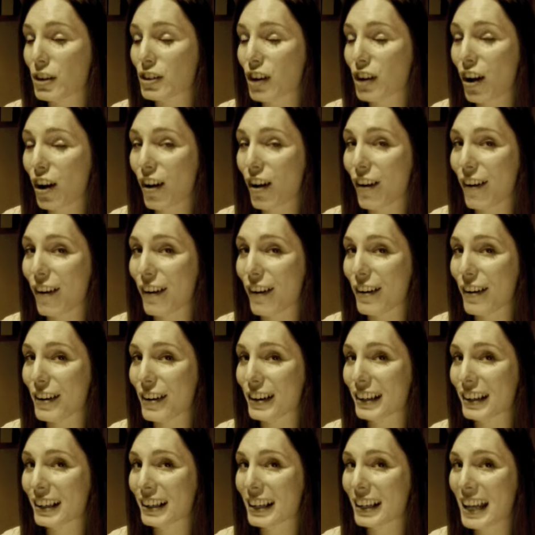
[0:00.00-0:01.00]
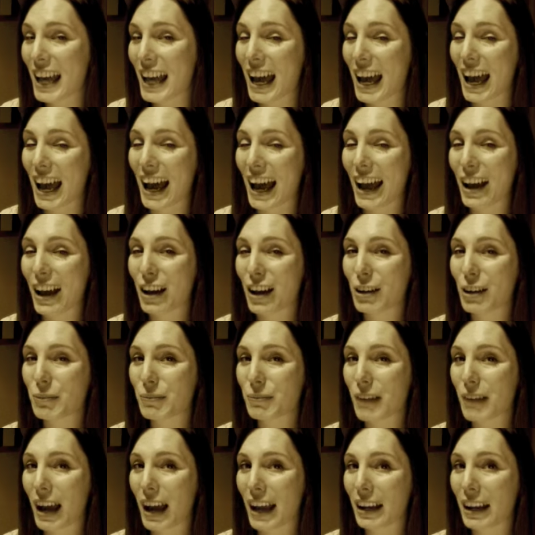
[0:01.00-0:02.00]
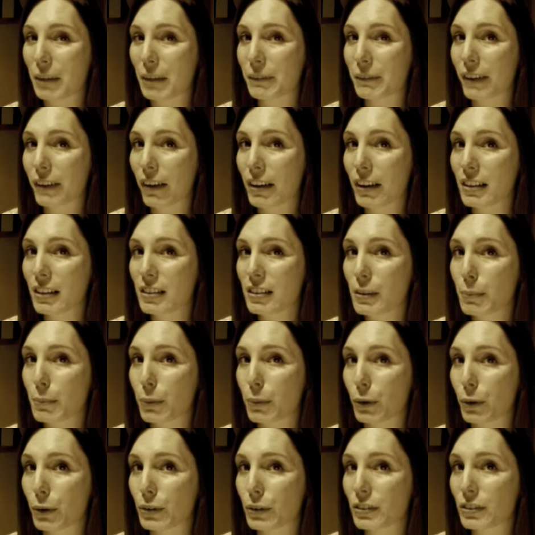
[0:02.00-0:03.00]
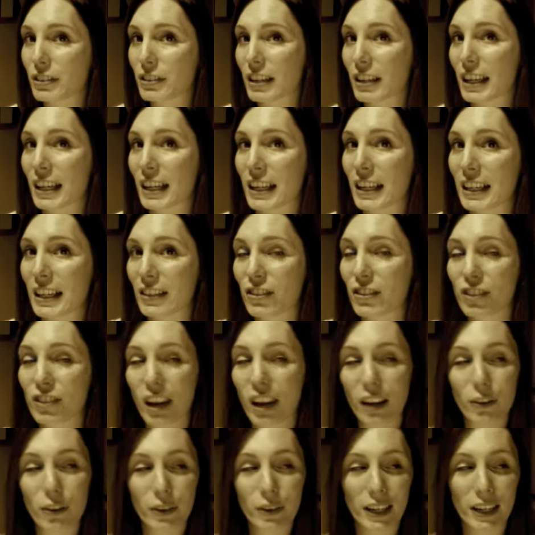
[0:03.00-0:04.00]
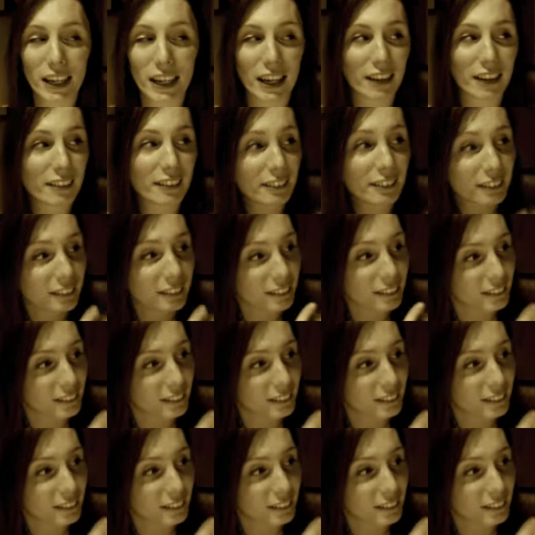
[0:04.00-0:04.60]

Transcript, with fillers: Dog. Um, and I'm going to put his channel here.